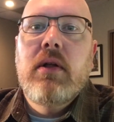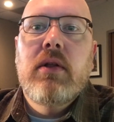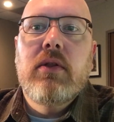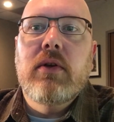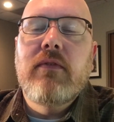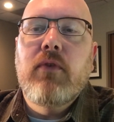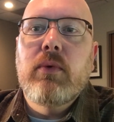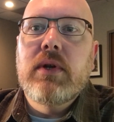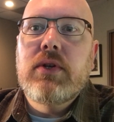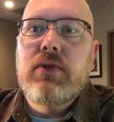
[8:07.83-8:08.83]
Looking
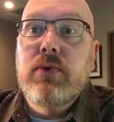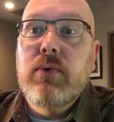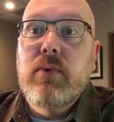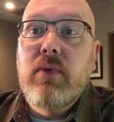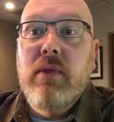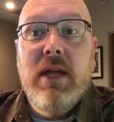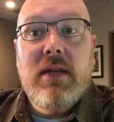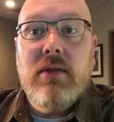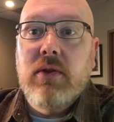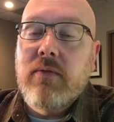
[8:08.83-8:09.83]
forward to
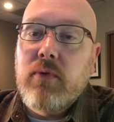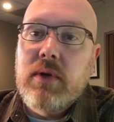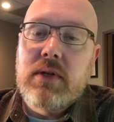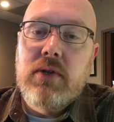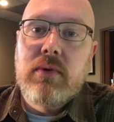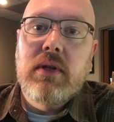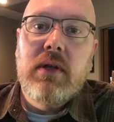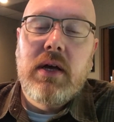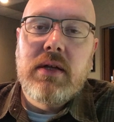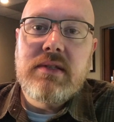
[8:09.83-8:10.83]
it. Looking forward
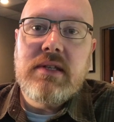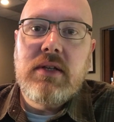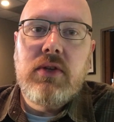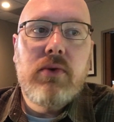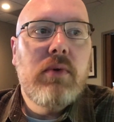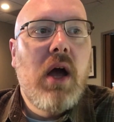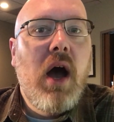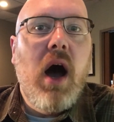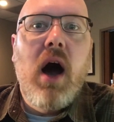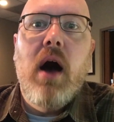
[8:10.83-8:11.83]
to seeing you.
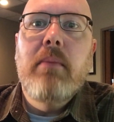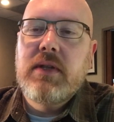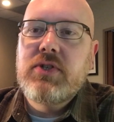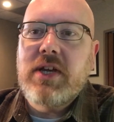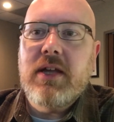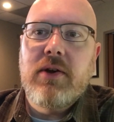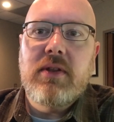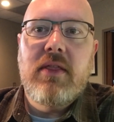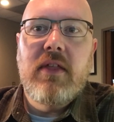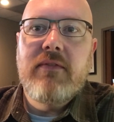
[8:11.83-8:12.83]
Check out
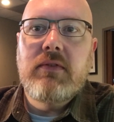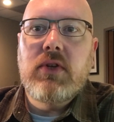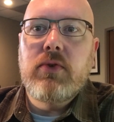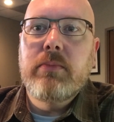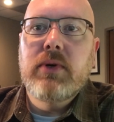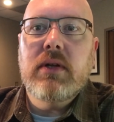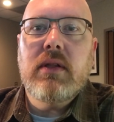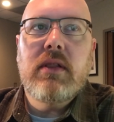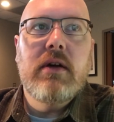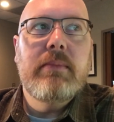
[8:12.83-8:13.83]

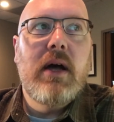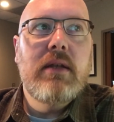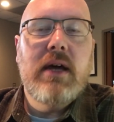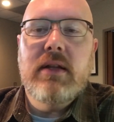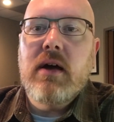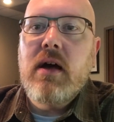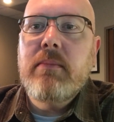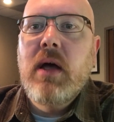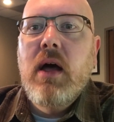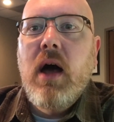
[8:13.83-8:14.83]

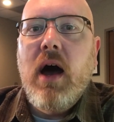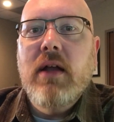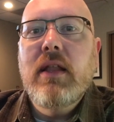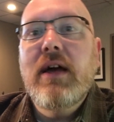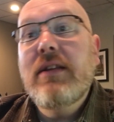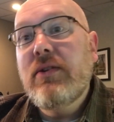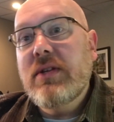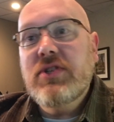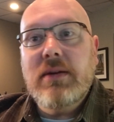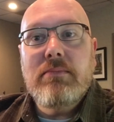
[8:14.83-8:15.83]
the52bookclub.com online. You
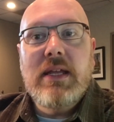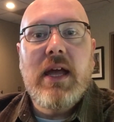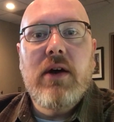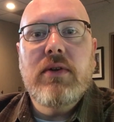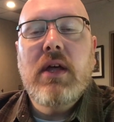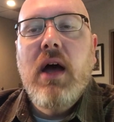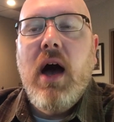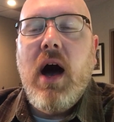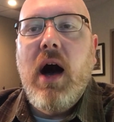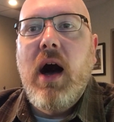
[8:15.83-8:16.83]
can check me out
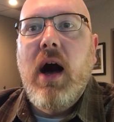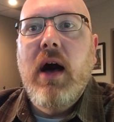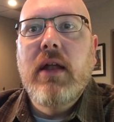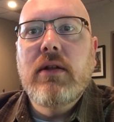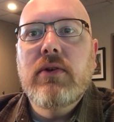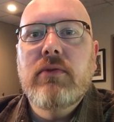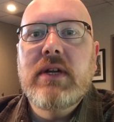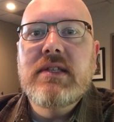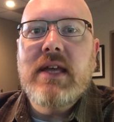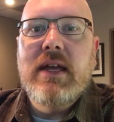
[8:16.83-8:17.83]
on
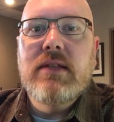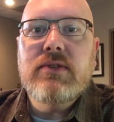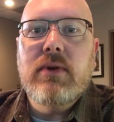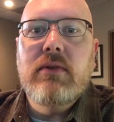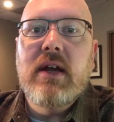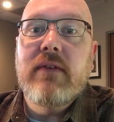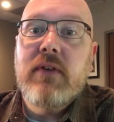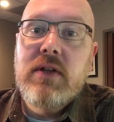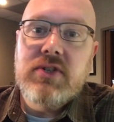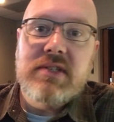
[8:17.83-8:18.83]
Goodreads and Storygraph,
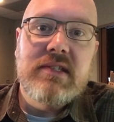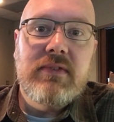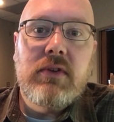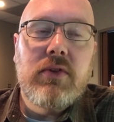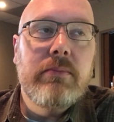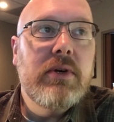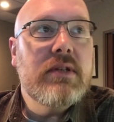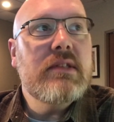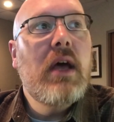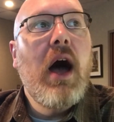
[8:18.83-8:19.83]
Justin's 52
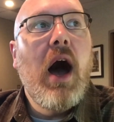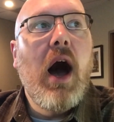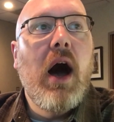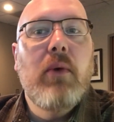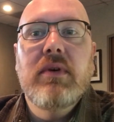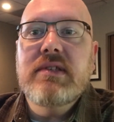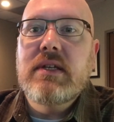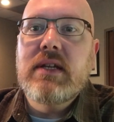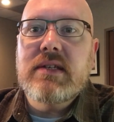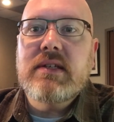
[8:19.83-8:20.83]
Books. We'll see
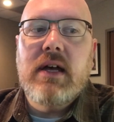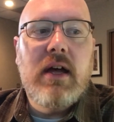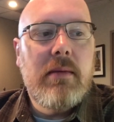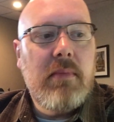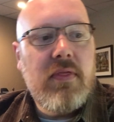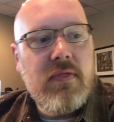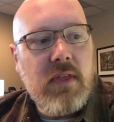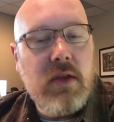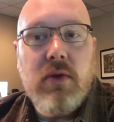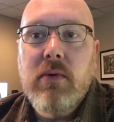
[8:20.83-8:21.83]
you next time.
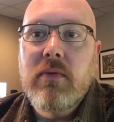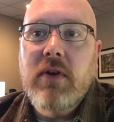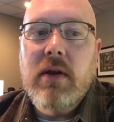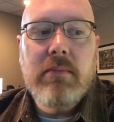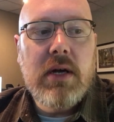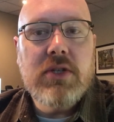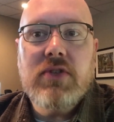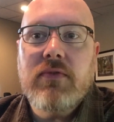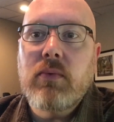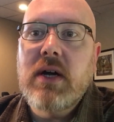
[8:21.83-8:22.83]
Thank you very much
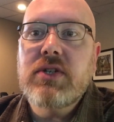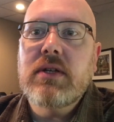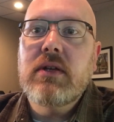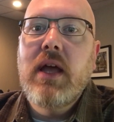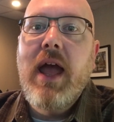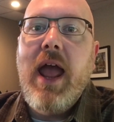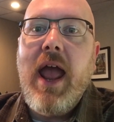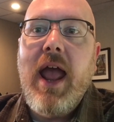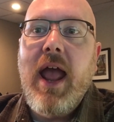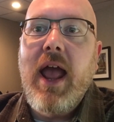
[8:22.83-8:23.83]
for watching,
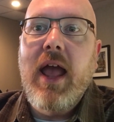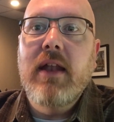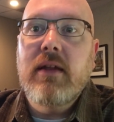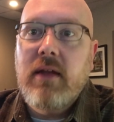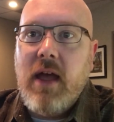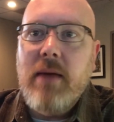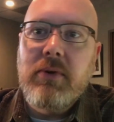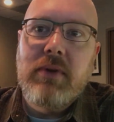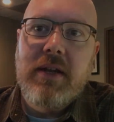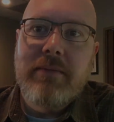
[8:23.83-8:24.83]
and happy
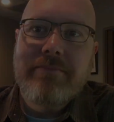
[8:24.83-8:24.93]
reading.